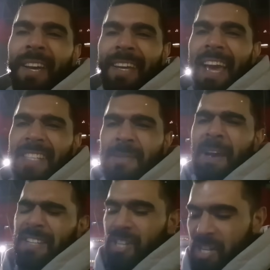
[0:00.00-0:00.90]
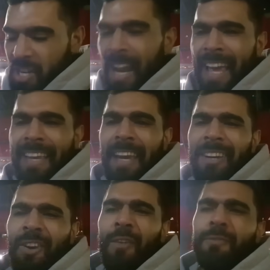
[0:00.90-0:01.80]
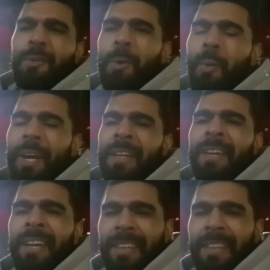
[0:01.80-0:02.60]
Yes, Manchester United getting a comfortable win.